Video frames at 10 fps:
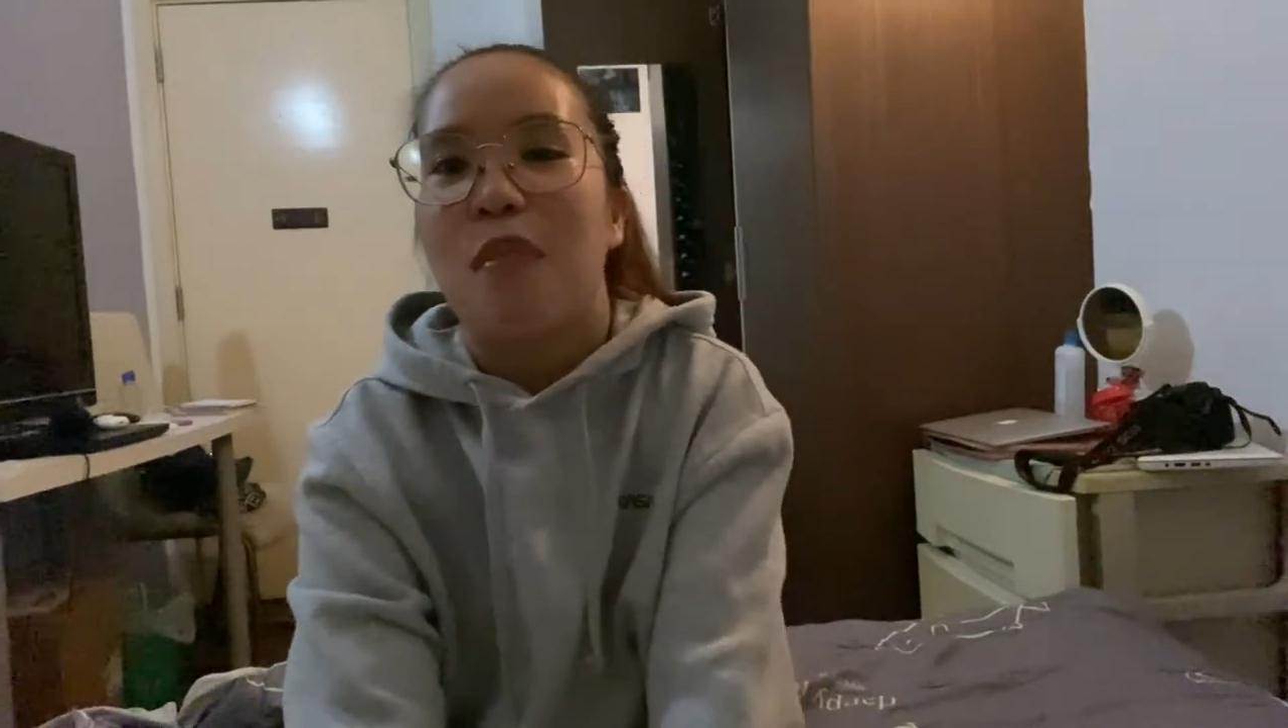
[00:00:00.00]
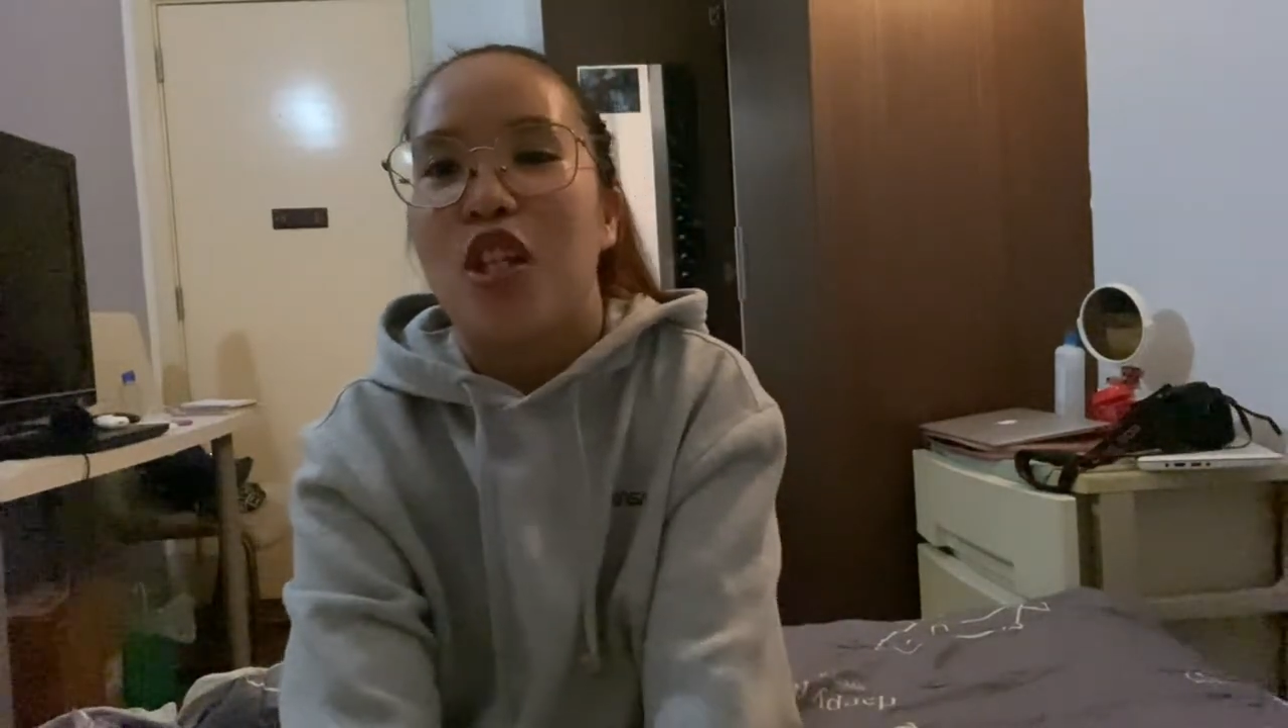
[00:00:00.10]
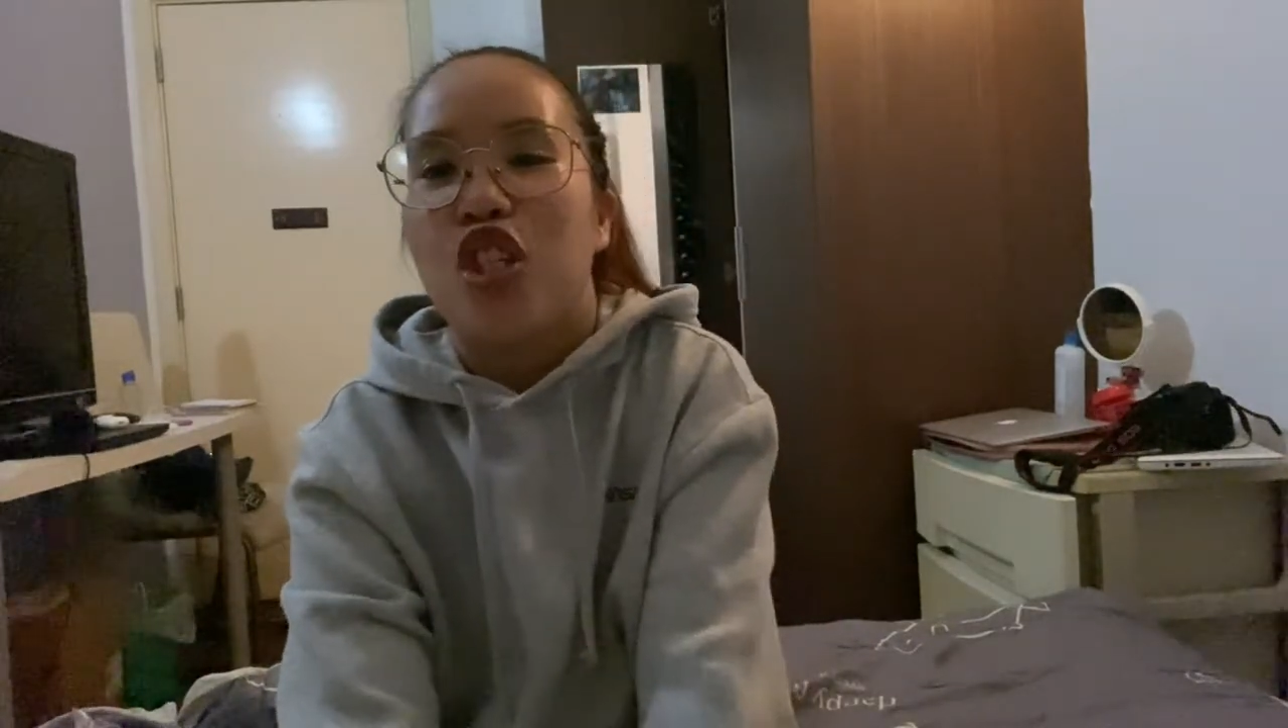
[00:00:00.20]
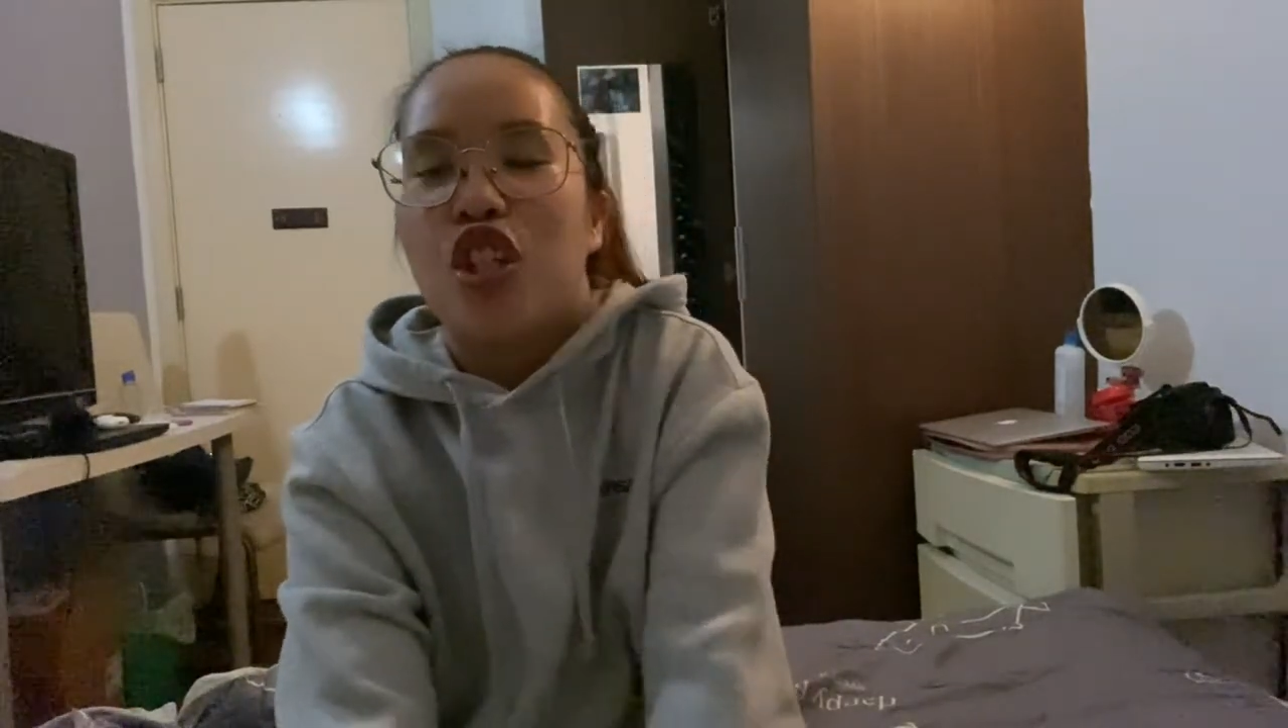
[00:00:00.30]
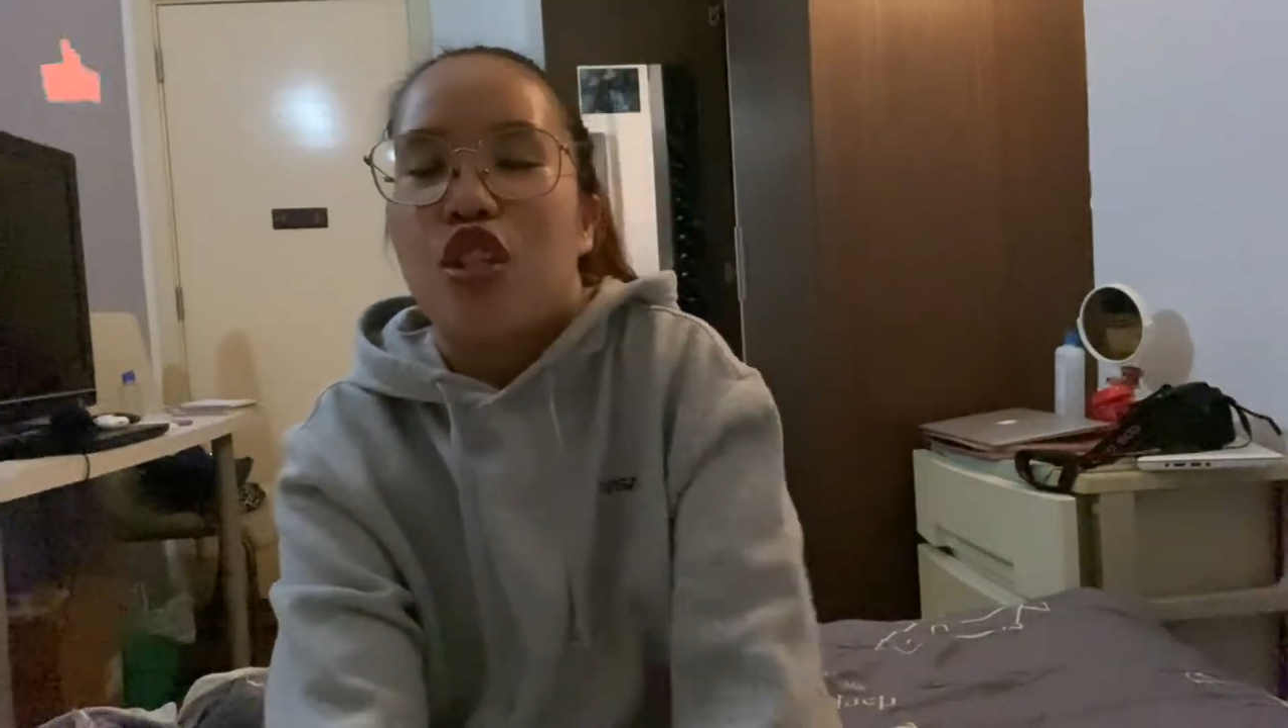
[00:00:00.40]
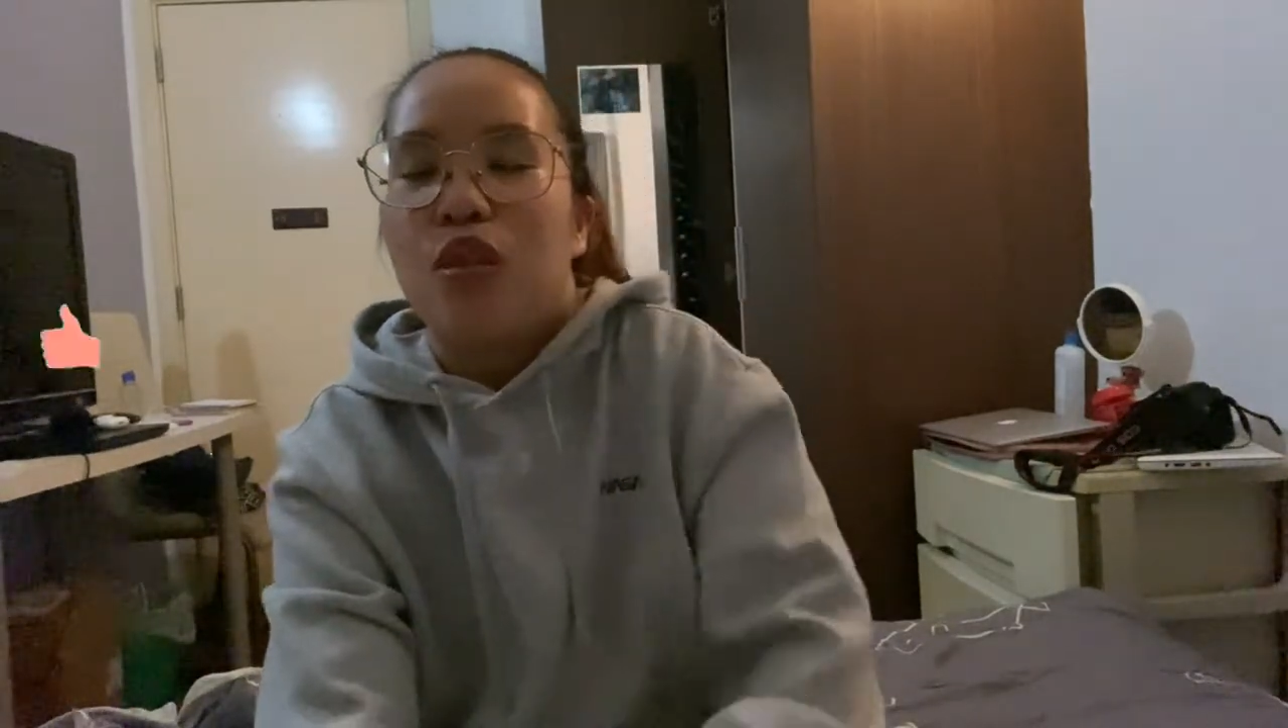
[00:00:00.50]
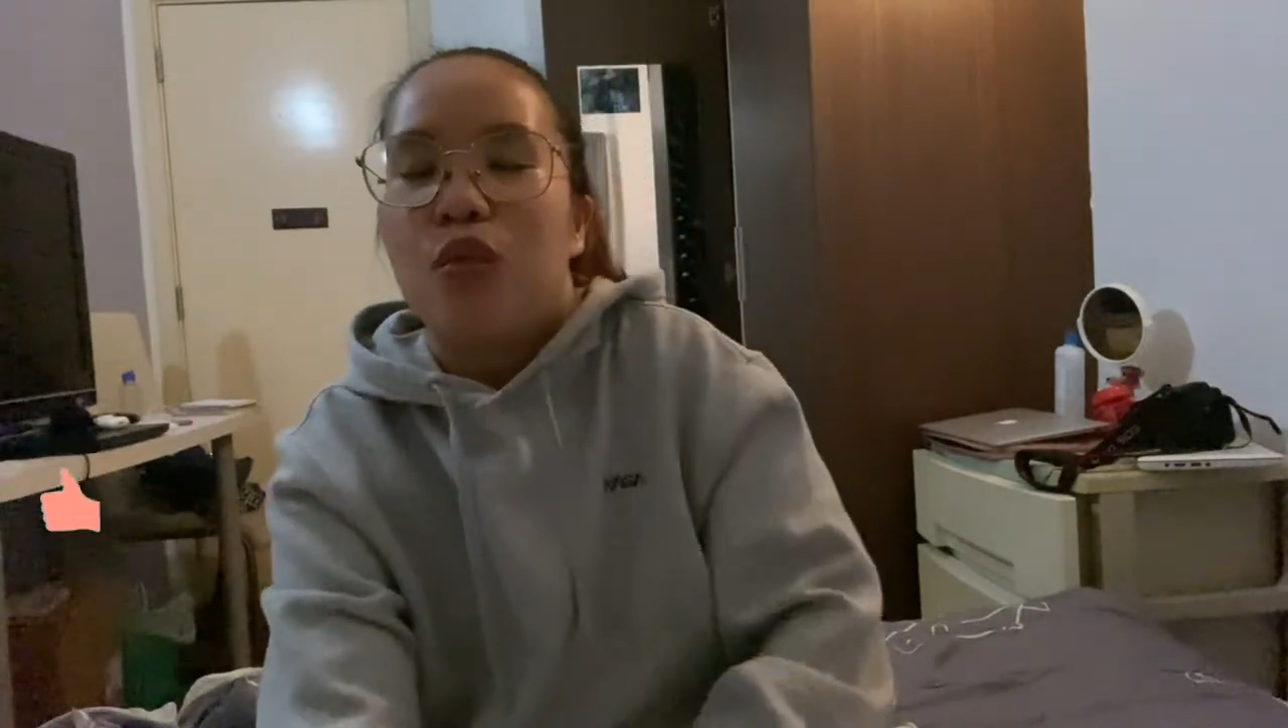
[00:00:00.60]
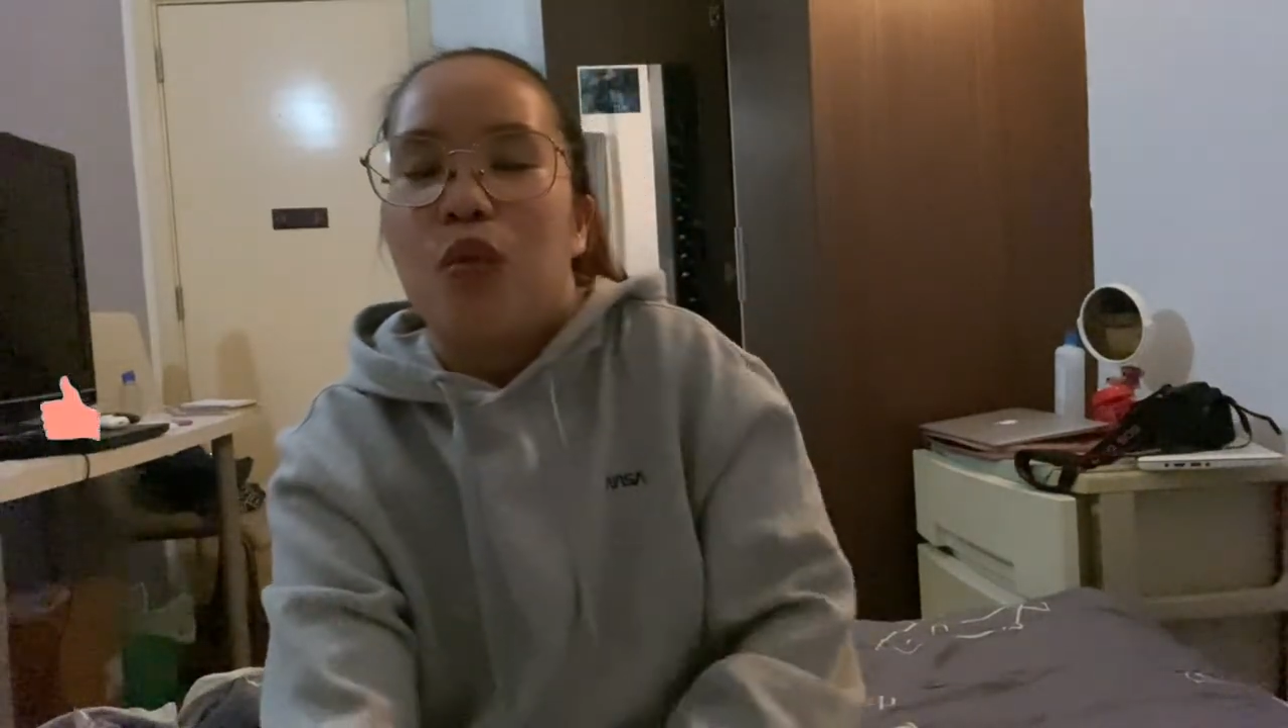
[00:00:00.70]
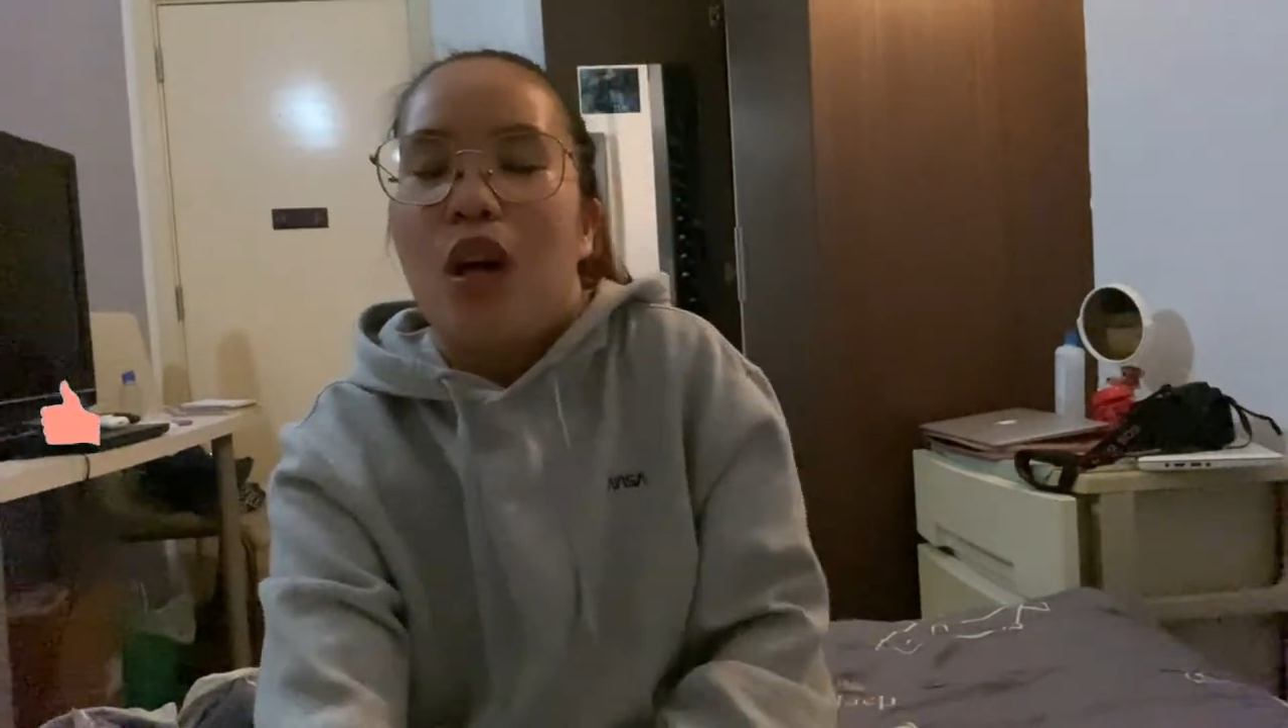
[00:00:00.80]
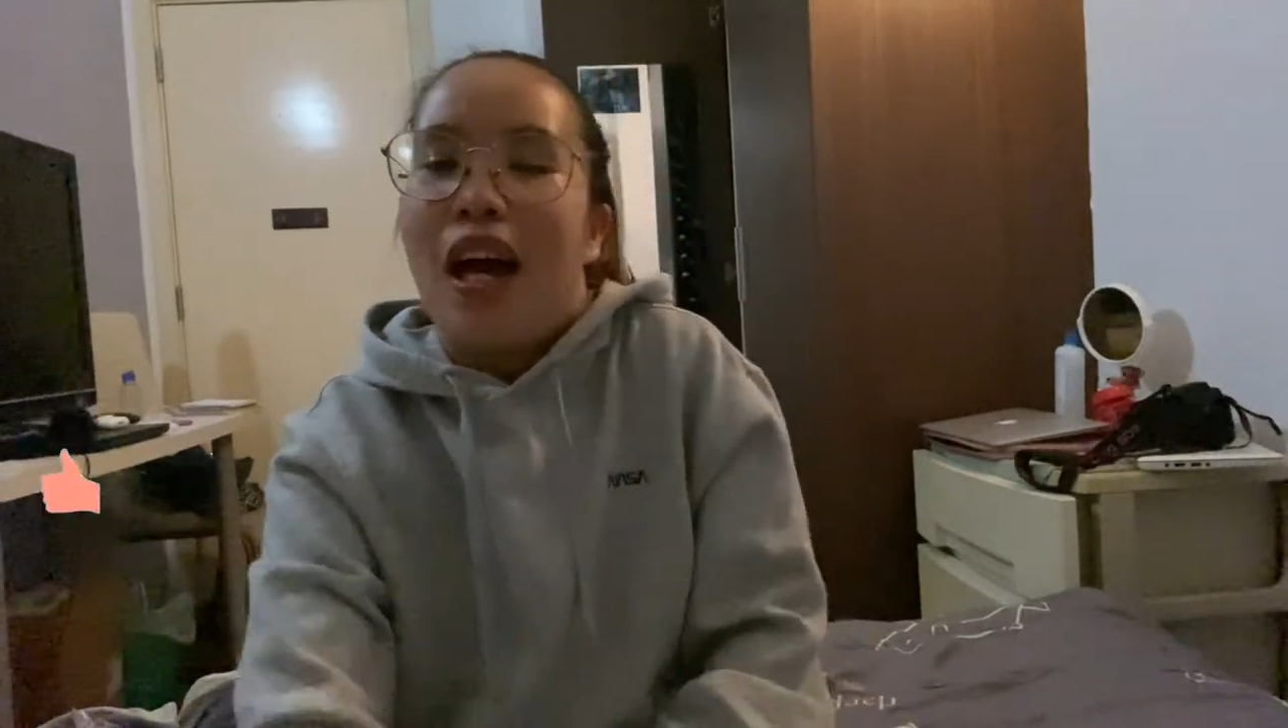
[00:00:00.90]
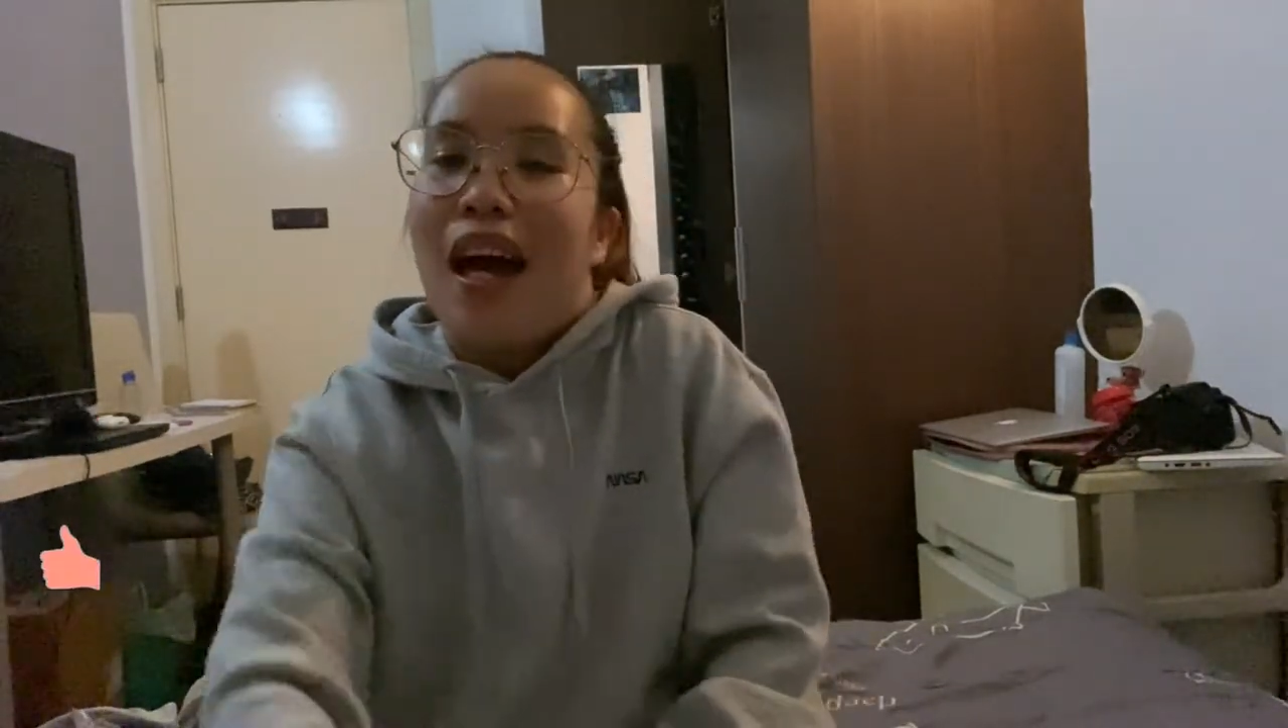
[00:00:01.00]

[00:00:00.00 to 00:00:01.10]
Make sure to